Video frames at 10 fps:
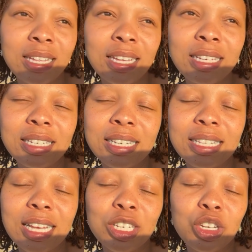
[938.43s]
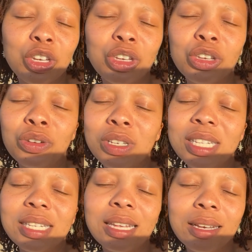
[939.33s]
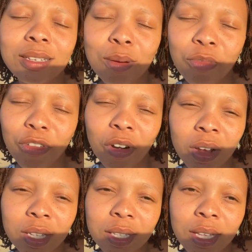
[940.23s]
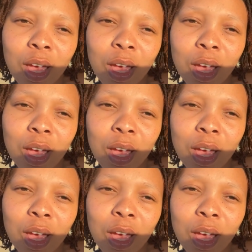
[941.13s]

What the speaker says: They did such a cute setup for us.